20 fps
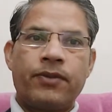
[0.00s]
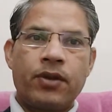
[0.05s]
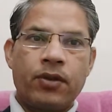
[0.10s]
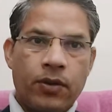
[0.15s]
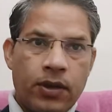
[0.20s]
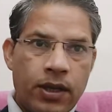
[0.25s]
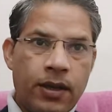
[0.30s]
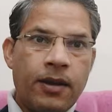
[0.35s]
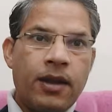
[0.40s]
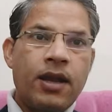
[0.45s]

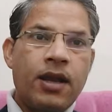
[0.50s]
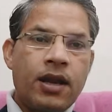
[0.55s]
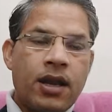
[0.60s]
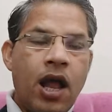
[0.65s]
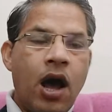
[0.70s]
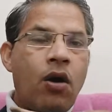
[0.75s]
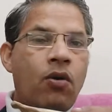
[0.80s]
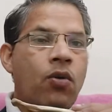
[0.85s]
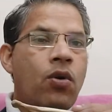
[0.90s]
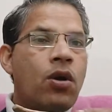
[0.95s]
Okay,
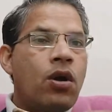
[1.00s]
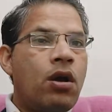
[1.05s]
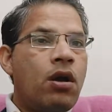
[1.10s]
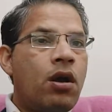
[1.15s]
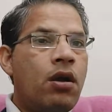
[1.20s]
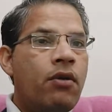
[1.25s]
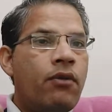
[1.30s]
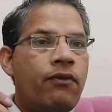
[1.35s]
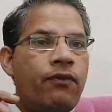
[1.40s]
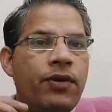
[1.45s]
now
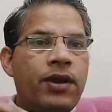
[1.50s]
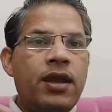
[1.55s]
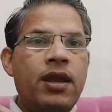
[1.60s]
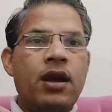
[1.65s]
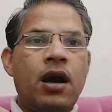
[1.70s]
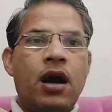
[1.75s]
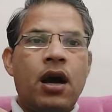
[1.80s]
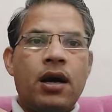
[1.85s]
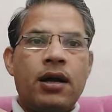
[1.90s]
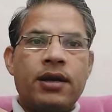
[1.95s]
we
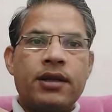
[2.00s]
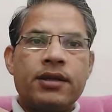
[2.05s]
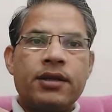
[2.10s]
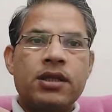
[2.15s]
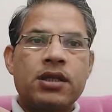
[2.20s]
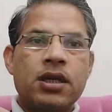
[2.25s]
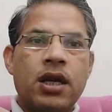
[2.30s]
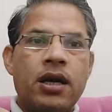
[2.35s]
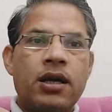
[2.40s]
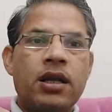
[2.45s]
are
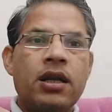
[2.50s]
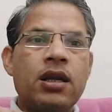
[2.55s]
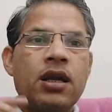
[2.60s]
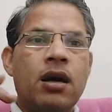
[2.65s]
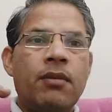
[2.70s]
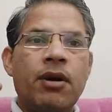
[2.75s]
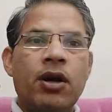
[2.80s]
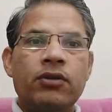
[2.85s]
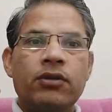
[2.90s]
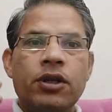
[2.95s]
starting
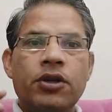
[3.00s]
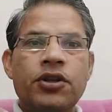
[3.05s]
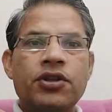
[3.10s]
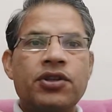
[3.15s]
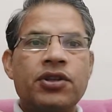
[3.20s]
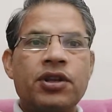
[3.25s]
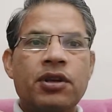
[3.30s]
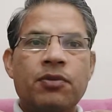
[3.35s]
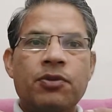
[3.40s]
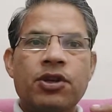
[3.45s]
about the
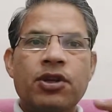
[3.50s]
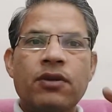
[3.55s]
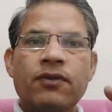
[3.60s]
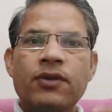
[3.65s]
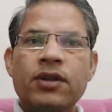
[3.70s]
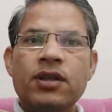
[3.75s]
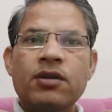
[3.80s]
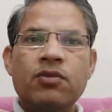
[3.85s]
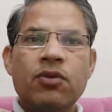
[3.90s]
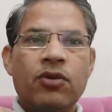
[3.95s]
description of
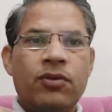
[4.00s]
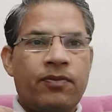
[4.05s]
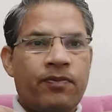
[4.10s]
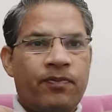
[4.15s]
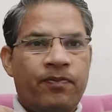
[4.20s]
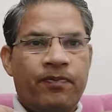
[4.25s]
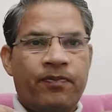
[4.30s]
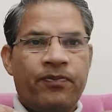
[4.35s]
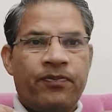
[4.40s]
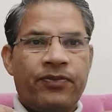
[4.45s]
this bone,
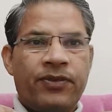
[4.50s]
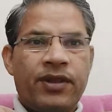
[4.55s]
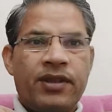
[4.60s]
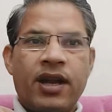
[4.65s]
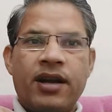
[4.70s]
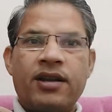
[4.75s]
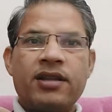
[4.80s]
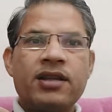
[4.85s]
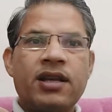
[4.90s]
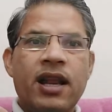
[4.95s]

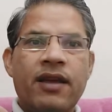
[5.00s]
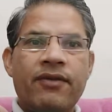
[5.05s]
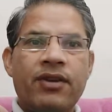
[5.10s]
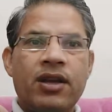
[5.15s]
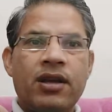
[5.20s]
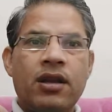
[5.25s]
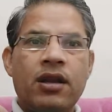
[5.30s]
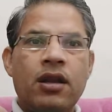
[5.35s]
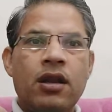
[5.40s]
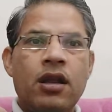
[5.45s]
that is clavicle.